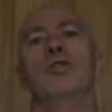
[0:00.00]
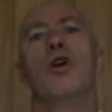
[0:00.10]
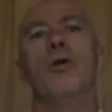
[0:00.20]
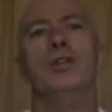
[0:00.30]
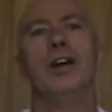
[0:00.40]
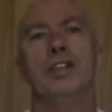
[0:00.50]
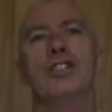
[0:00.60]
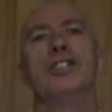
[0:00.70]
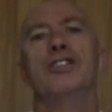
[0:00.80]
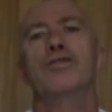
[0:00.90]

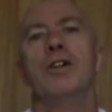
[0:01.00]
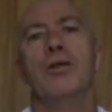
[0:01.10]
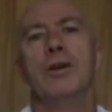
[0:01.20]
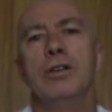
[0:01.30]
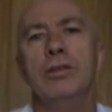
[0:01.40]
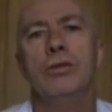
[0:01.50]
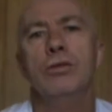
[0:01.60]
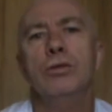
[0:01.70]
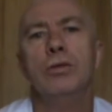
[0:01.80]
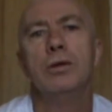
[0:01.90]
combinations flowing in
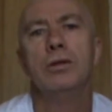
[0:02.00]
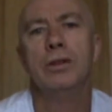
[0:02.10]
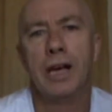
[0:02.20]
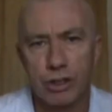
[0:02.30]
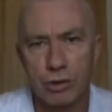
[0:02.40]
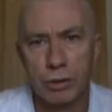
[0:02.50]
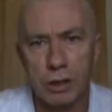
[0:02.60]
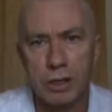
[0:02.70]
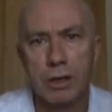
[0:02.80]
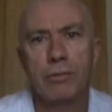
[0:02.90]
you naturally,